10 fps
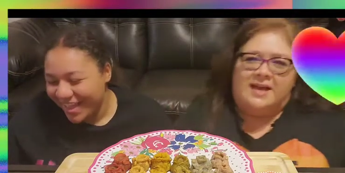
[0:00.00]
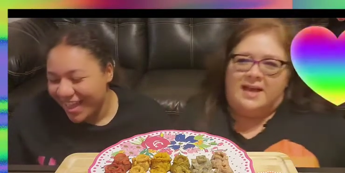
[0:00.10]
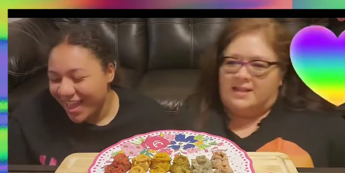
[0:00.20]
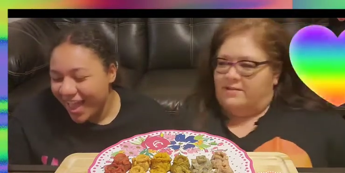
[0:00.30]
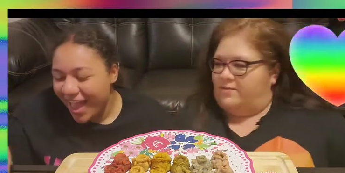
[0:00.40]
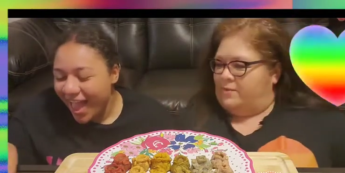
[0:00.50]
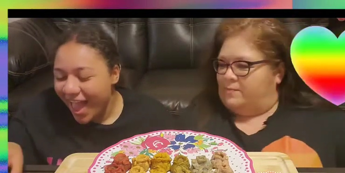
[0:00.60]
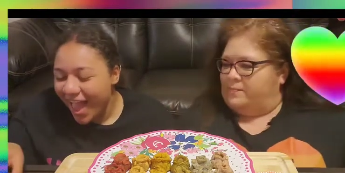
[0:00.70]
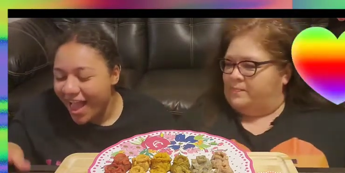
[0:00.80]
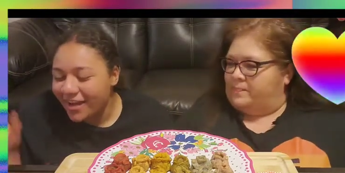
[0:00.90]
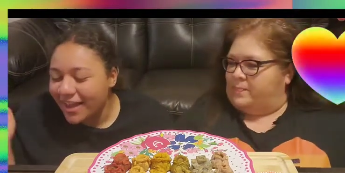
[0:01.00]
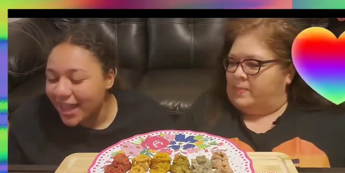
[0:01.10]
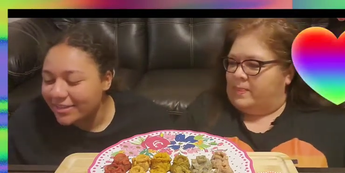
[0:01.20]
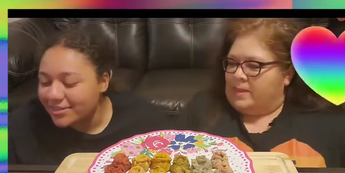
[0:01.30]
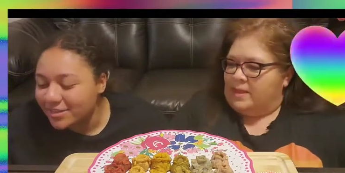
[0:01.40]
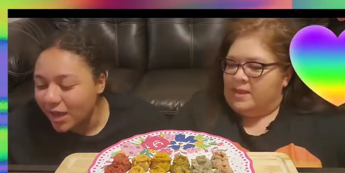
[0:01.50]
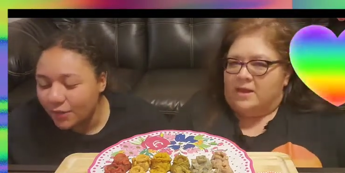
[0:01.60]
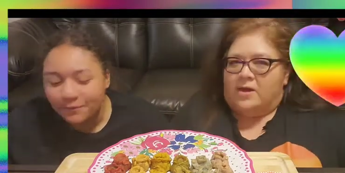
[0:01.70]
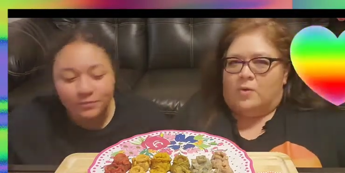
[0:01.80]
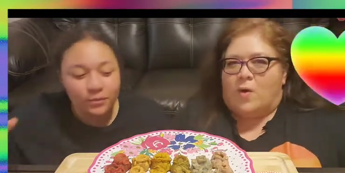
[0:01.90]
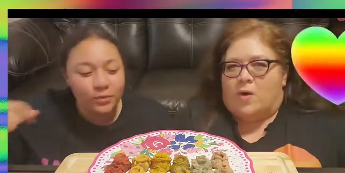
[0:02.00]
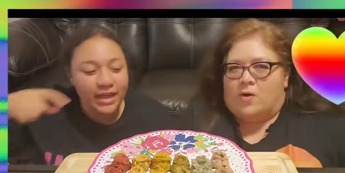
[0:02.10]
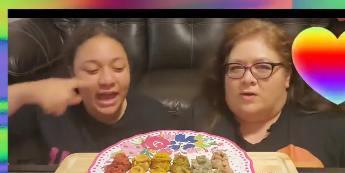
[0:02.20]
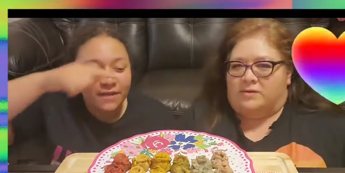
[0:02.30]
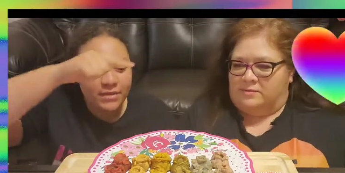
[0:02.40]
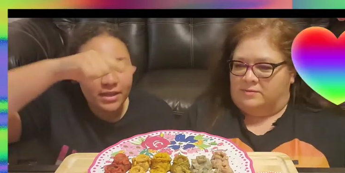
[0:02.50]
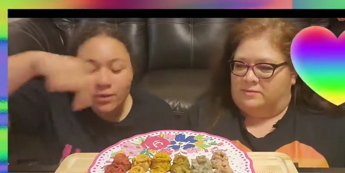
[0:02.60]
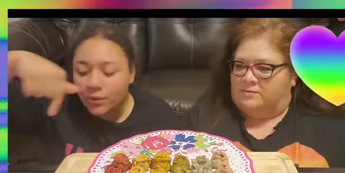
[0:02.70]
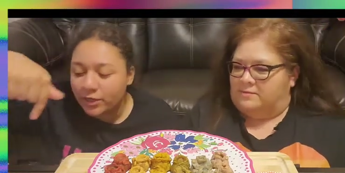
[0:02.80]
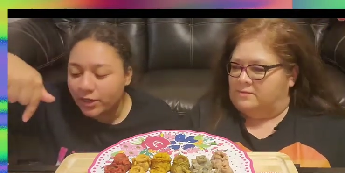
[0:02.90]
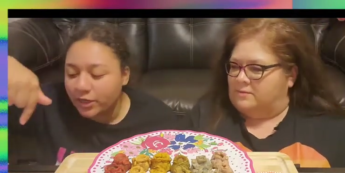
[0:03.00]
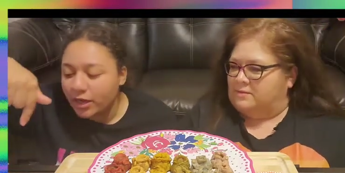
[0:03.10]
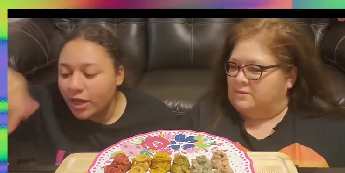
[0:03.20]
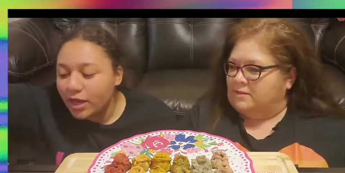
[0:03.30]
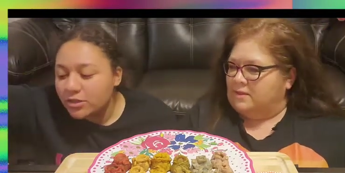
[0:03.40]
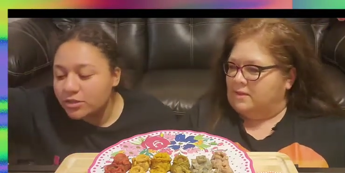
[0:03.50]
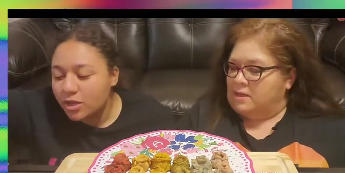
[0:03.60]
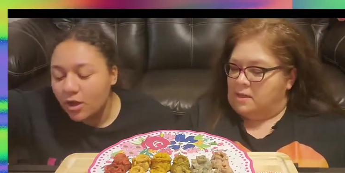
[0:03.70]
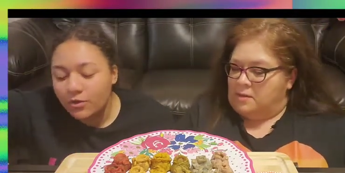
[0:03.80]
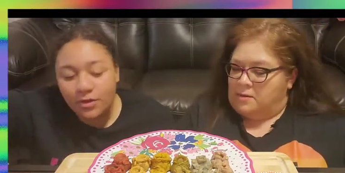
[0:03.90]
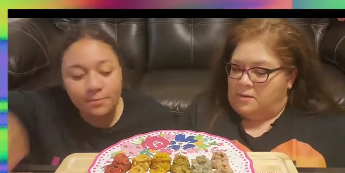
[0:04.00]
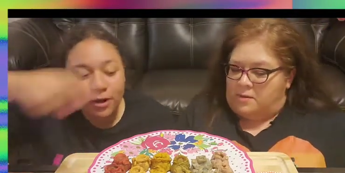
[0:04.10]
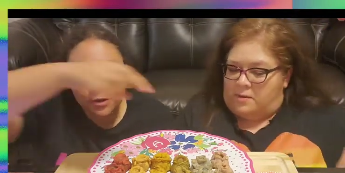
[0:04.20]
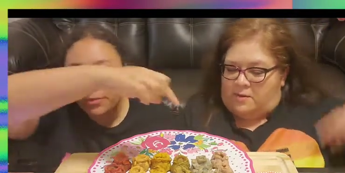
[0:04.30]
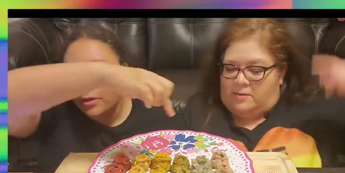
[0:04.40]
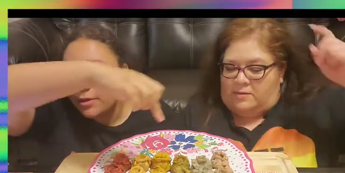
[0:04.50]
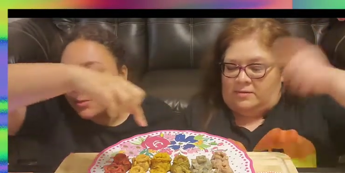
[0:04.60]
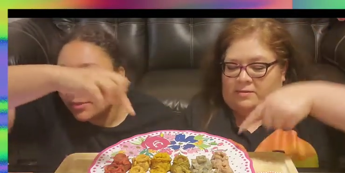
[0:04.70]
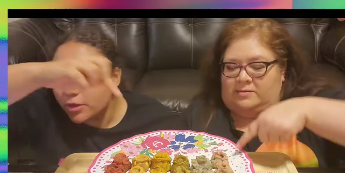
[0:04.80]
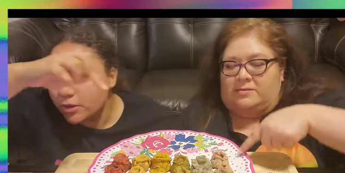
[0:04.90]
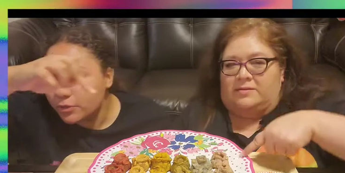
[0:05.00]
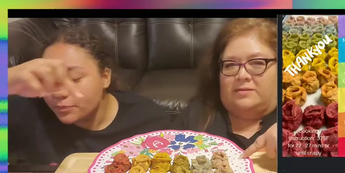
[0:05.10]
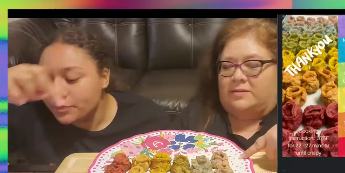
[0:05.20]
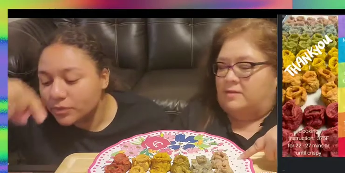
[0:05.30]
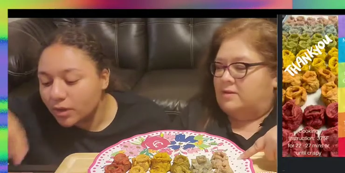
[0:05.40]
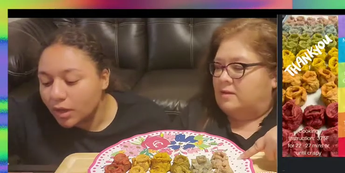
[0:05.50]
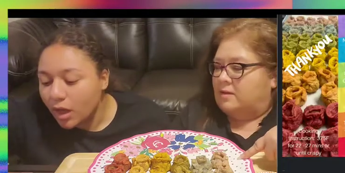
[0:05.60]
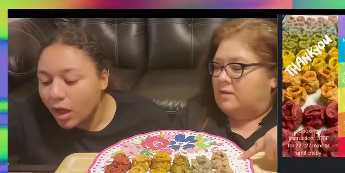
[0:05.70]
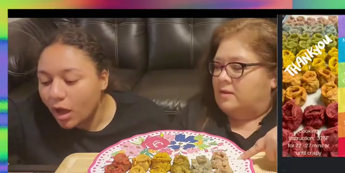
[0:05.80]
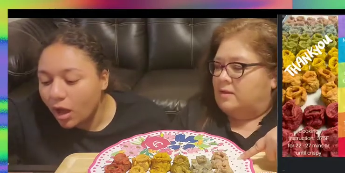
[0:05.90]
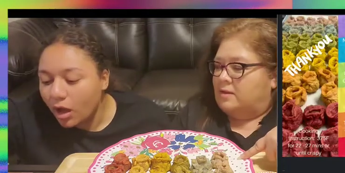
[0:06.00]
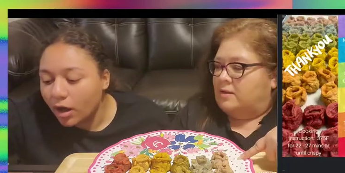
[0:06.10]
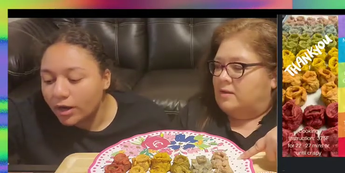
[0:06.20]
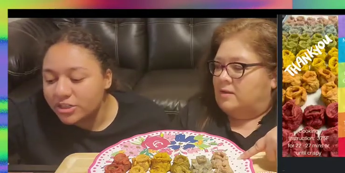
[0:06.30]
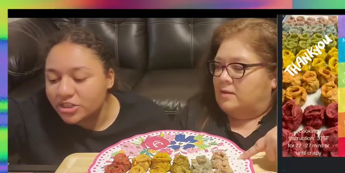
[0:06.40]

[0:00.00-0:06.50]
Speaker 1: I love you.
Speaker 2: Okay, so Woo! we have it in order. So the purple and blue are